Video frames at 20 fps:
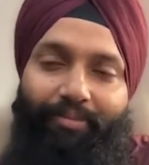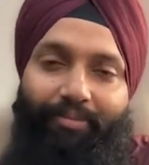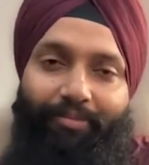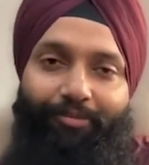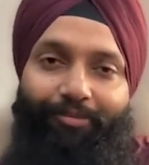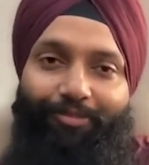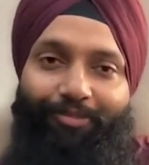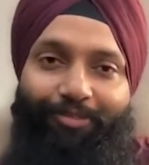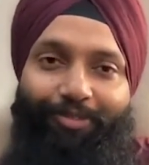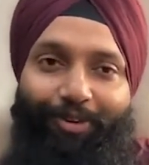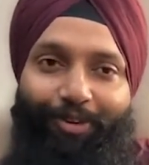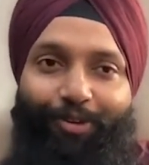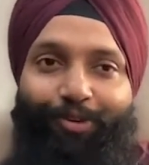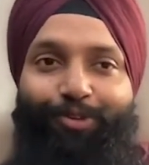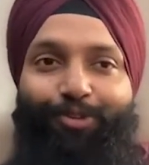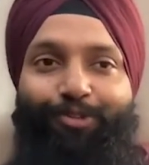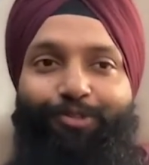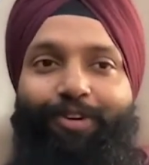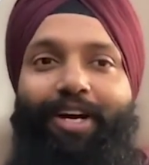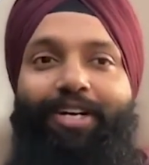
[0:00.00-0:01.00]
we
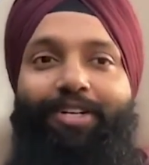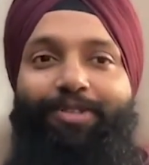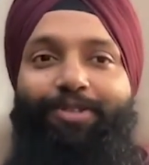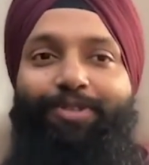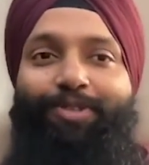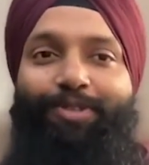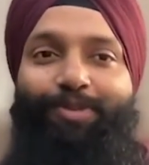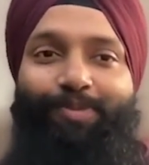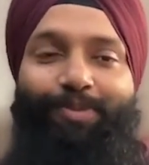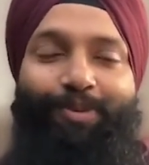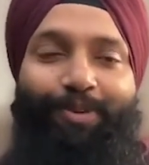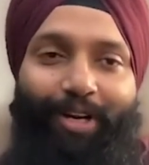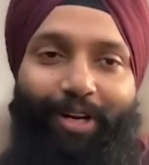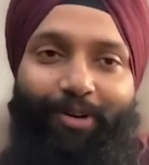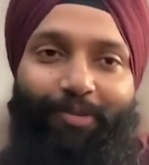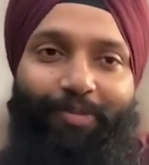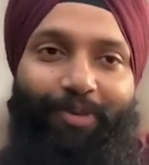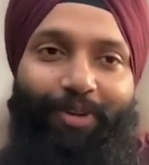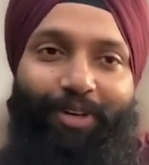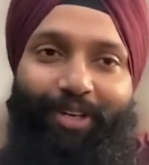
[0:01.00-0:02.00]
use facts to support our
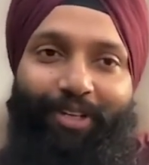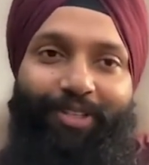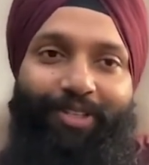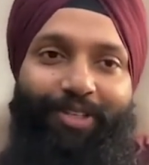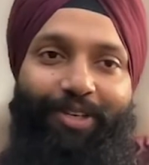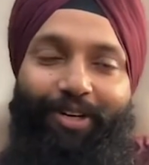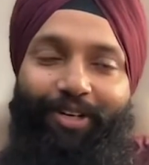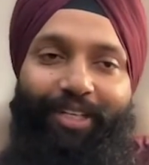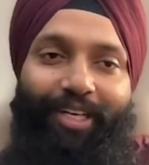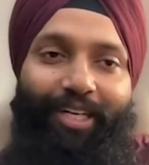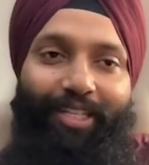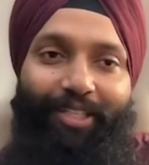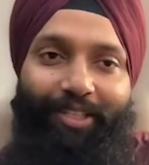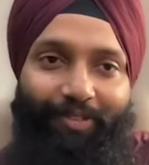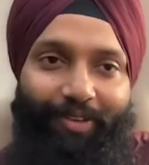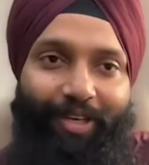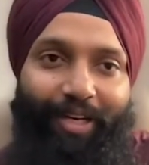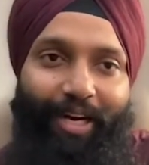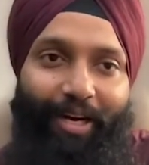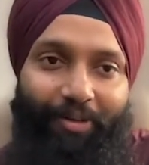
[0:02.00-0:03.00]
opinion, not the other
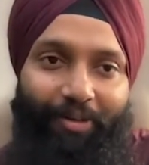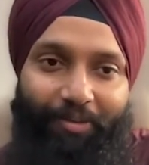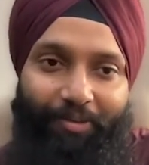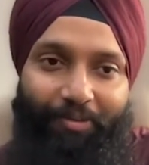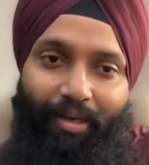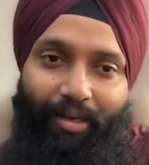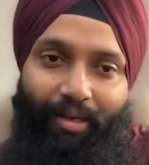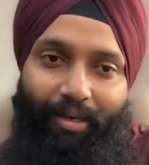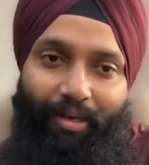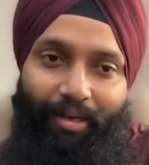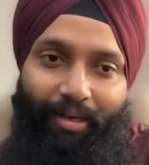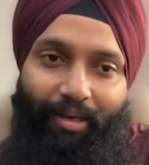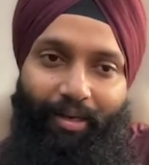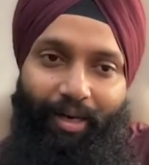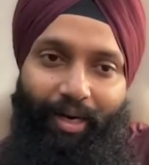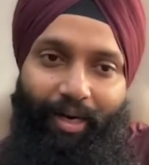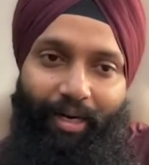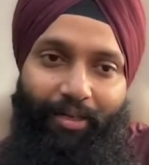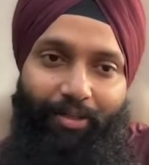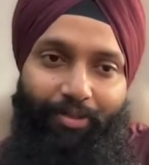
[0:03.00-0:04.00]
way around.
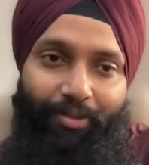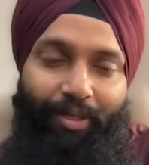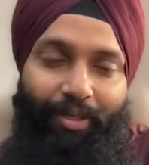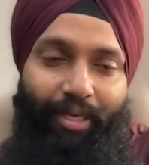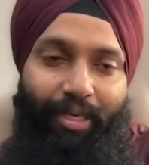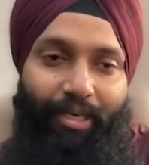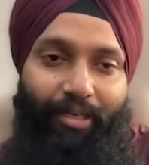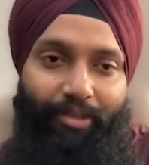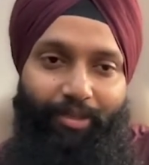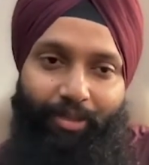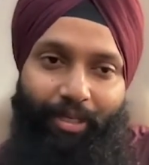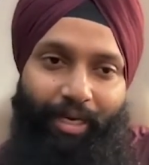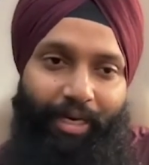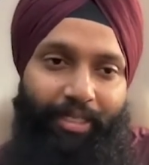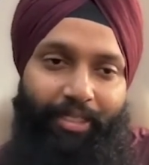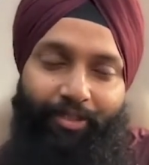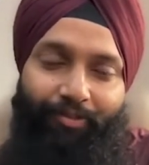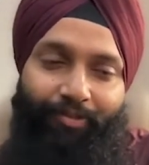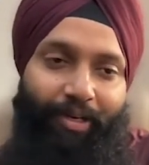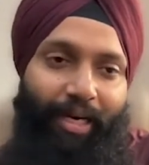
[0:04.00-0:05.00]
Right? So, and
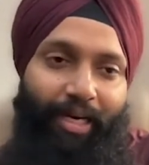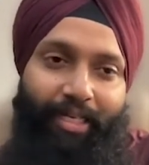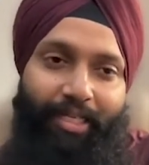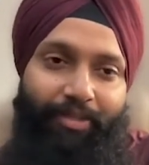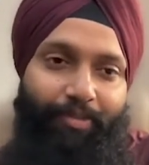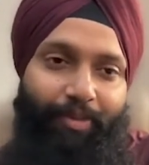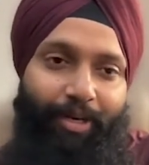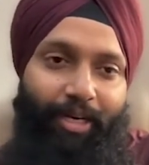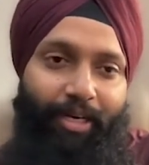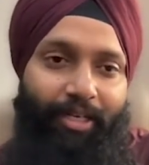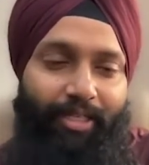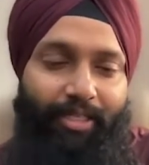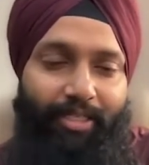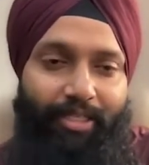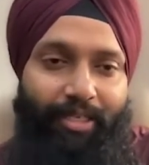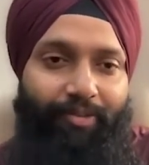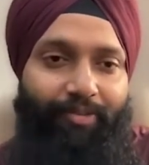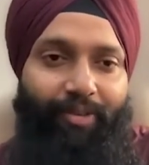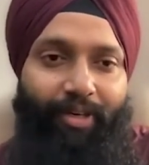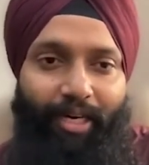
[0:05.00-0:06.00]
Shefali is brilliant is
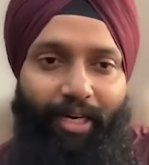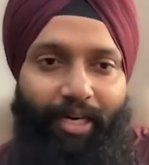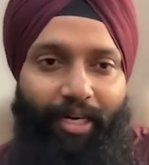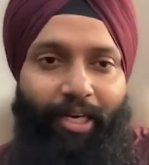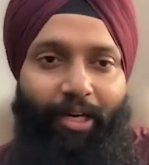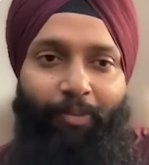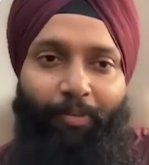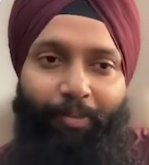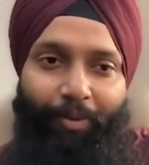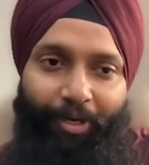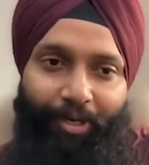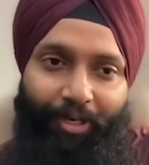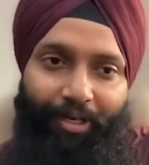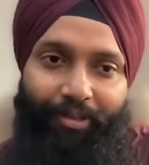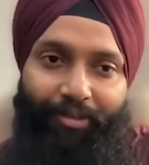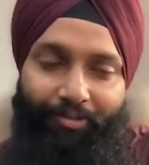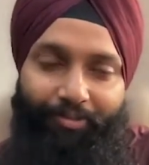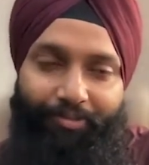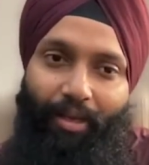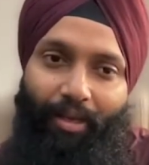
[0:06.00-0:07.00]
definitely an opinion.
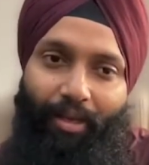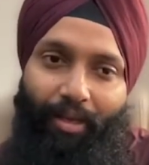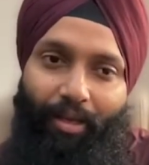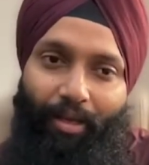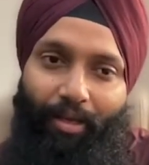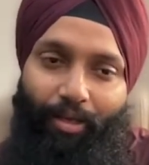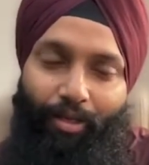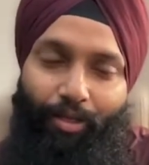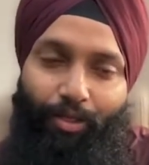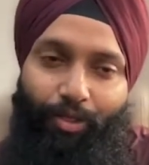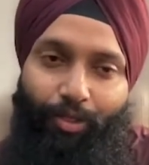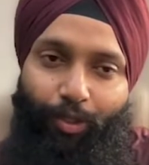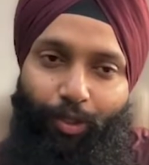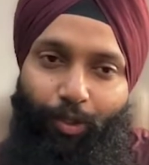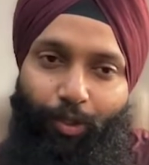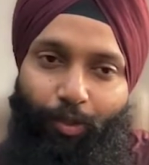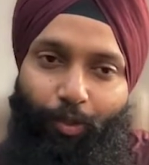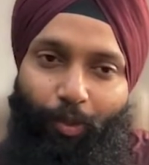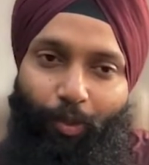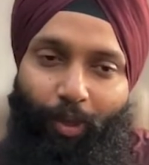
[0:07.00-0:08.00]

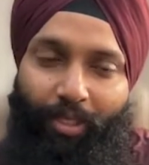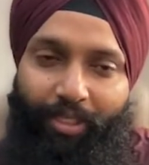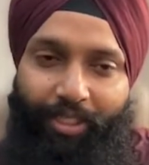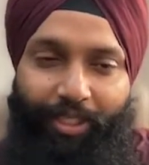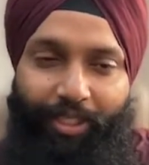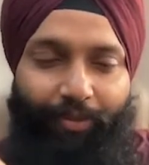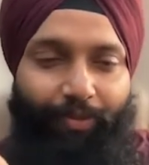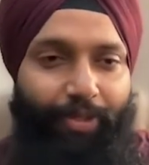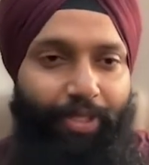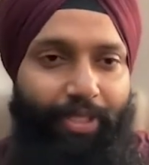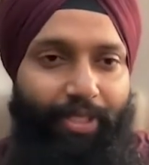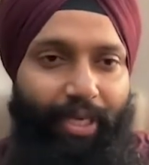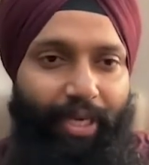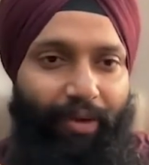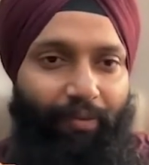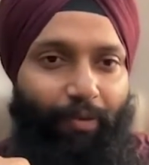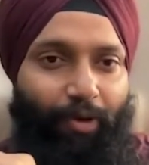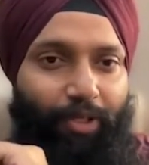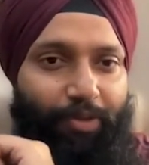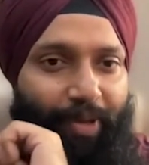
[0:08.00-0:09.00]
So what she was saying
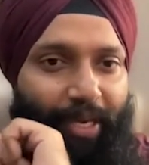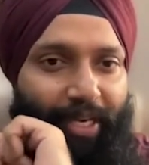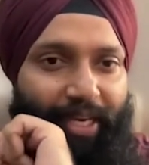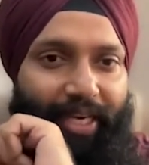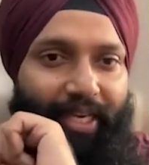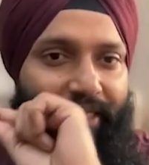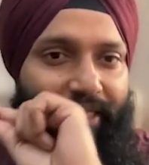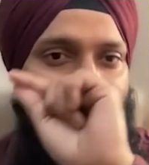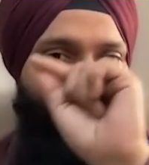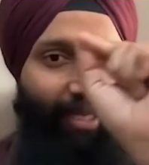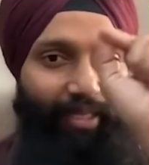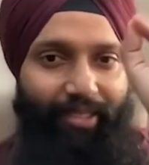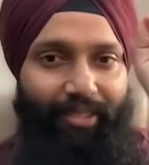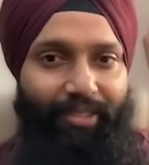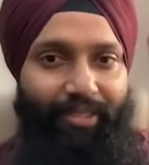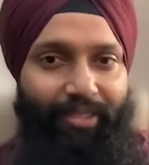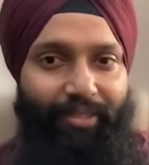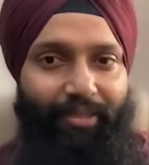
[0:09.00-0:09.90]
was making sense.